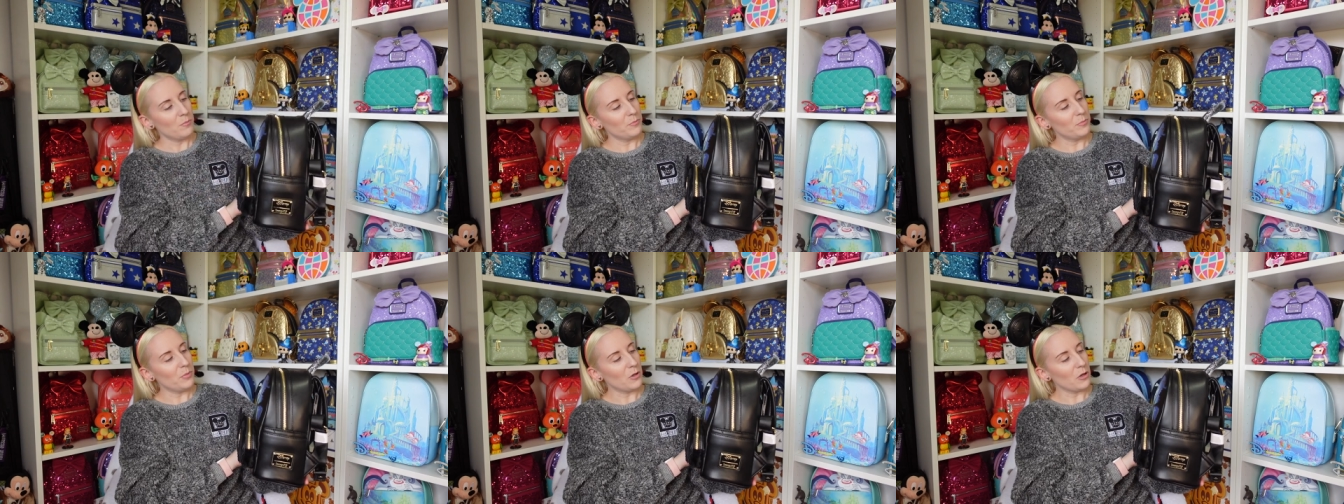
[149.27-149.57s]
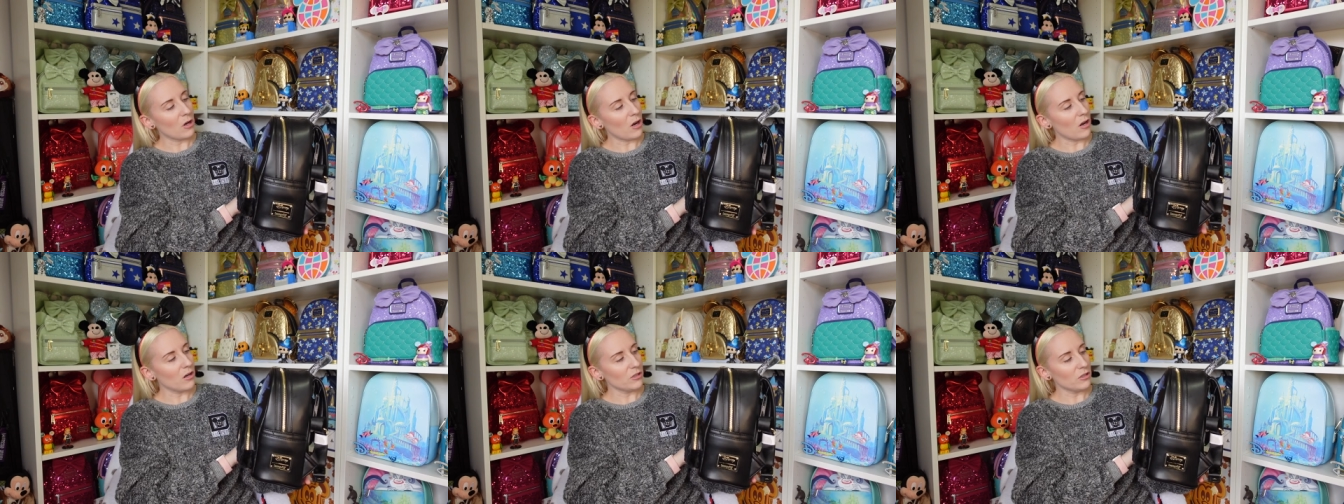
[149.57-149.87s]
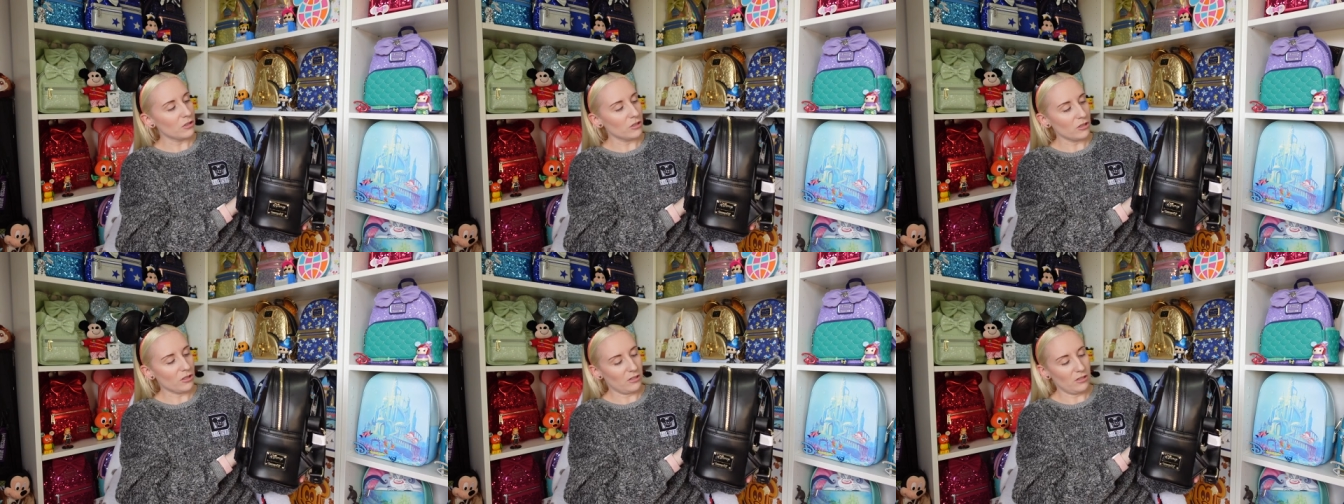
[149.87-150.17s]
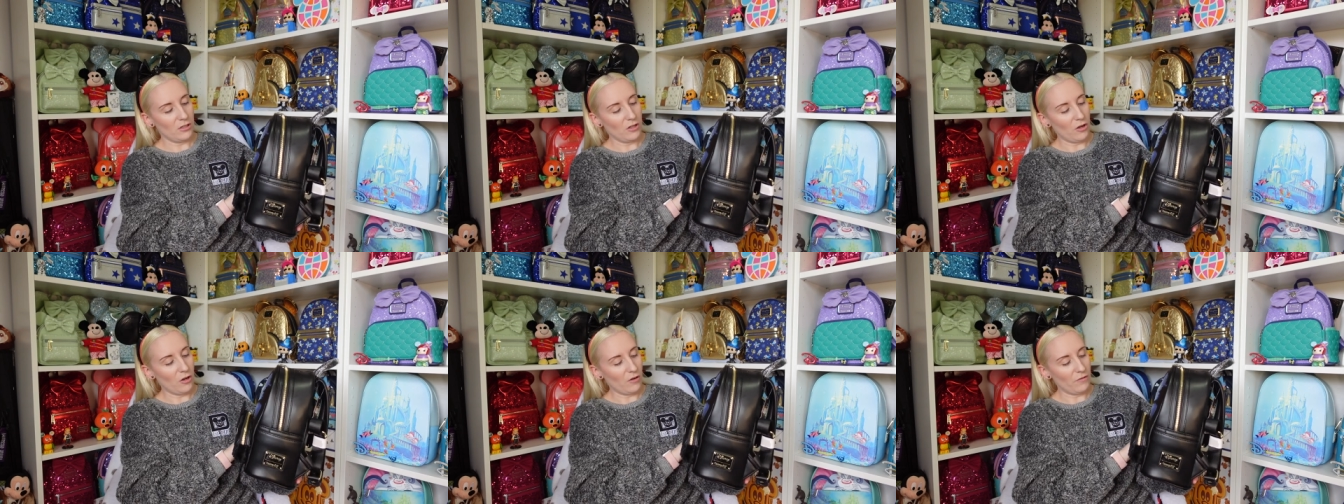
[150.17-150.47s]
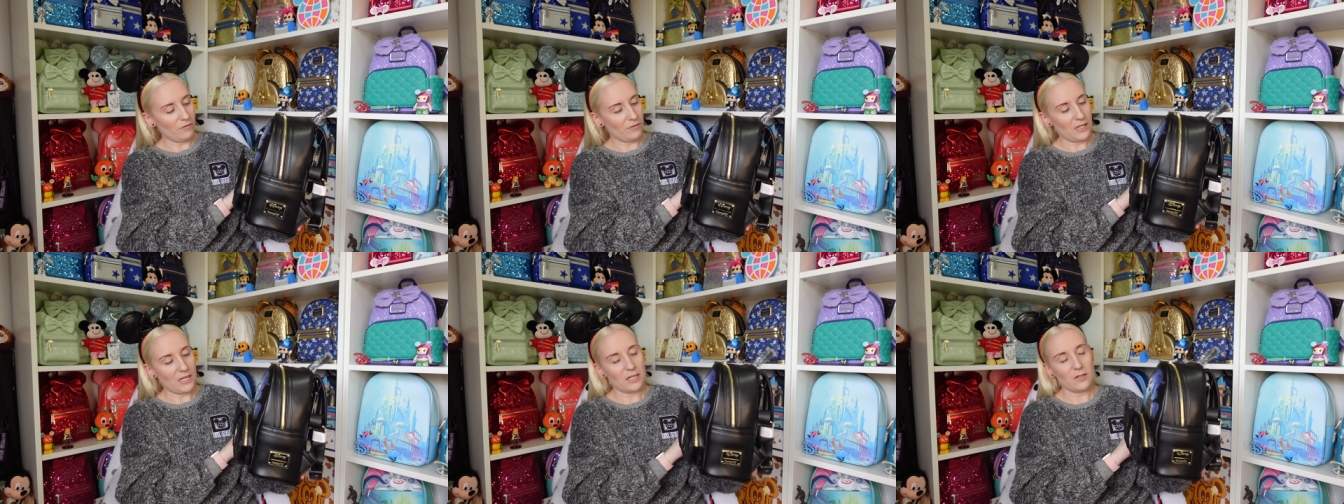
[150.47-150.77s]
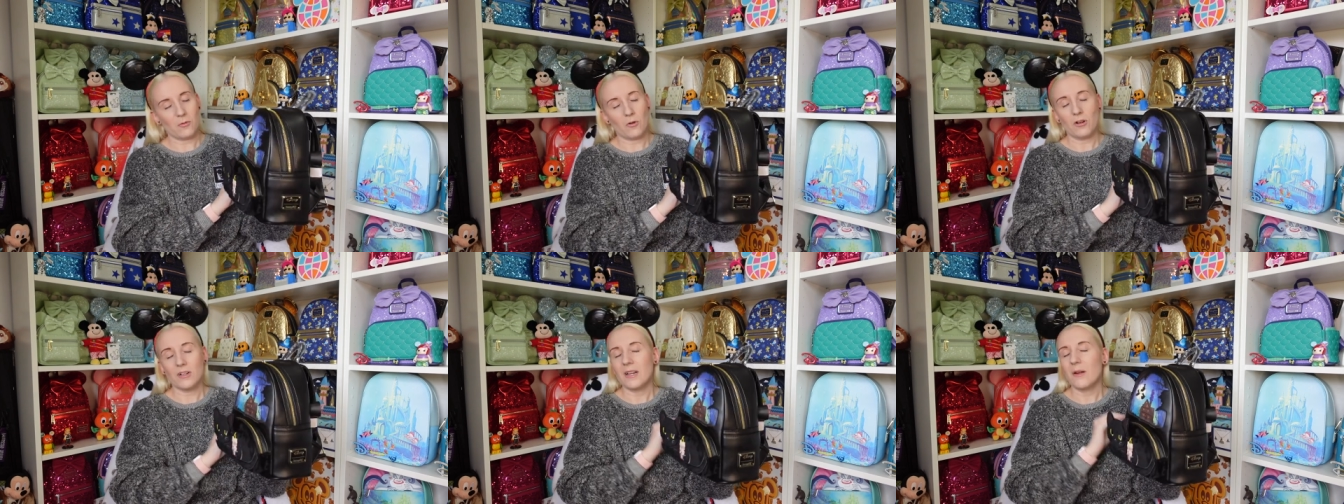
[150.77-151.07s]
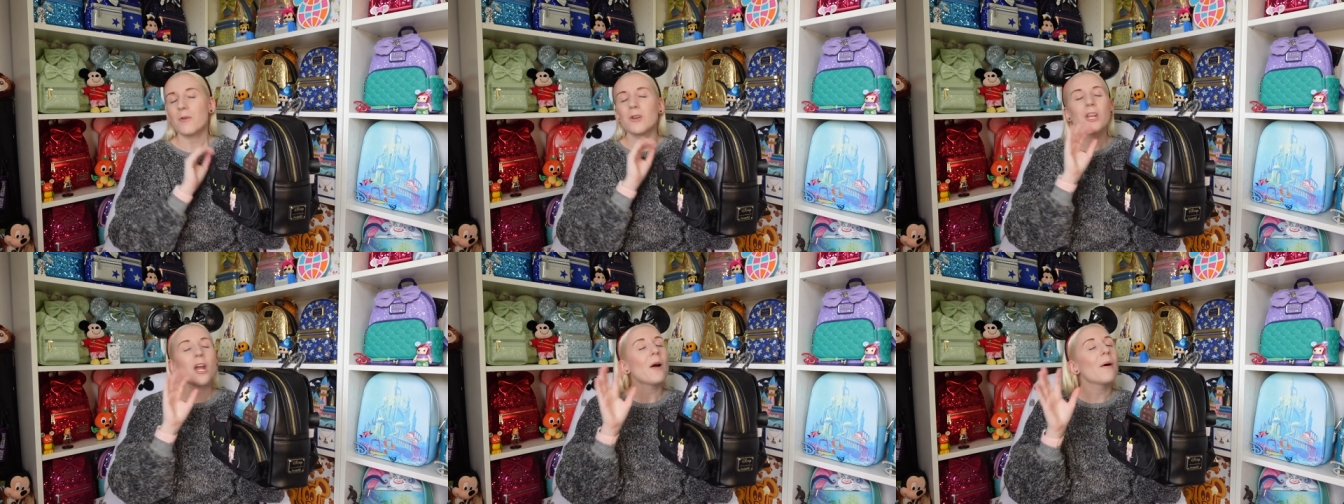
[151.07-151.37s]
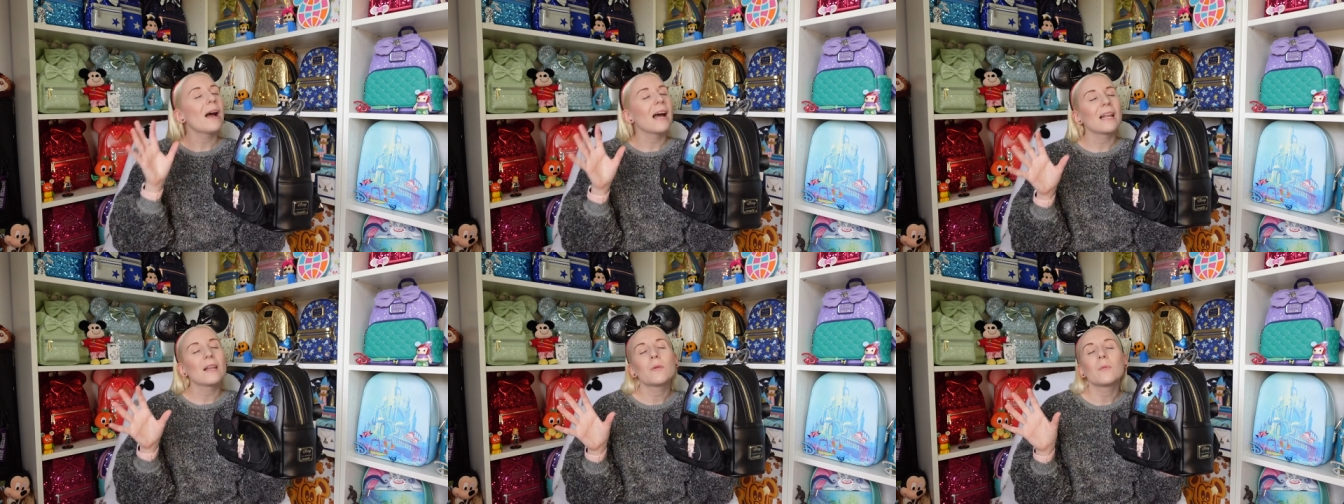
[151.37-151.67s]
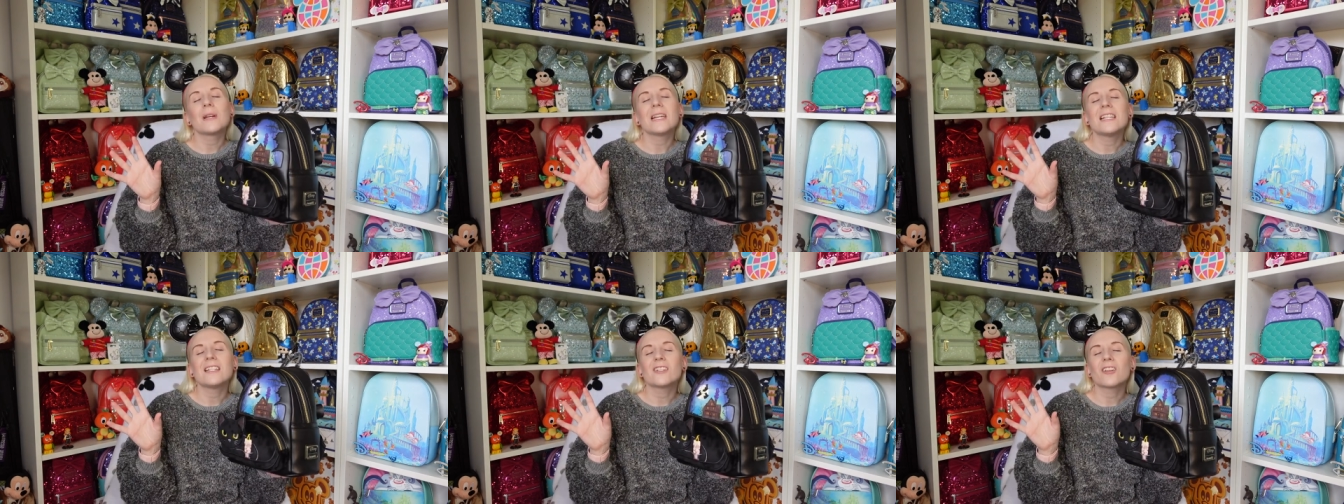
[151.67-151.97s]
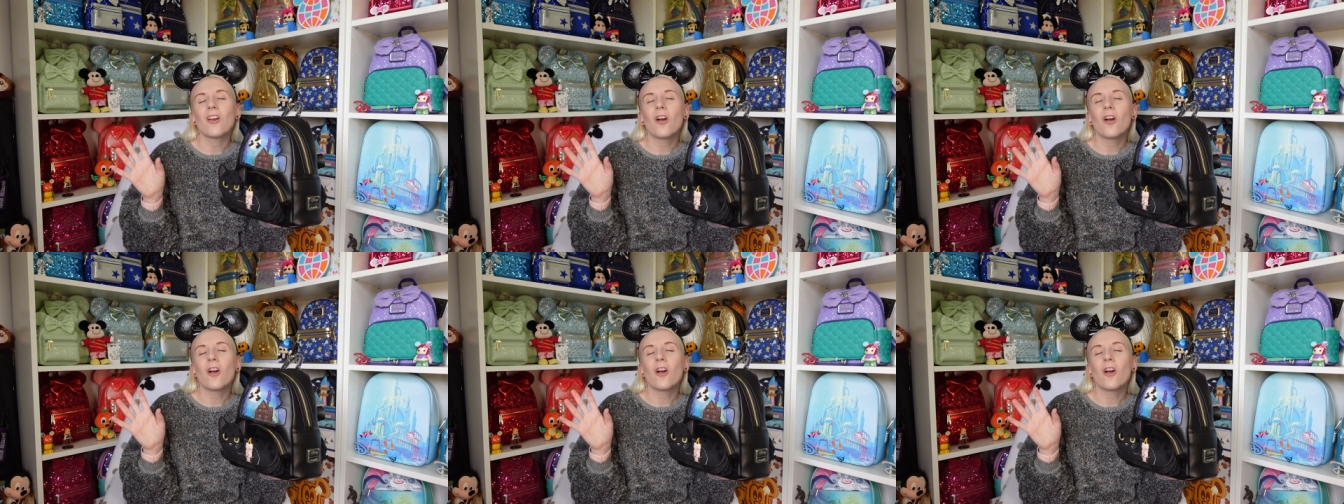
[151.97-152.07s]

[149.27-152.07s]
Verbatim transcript: But I just love this one. Now I know Halloween's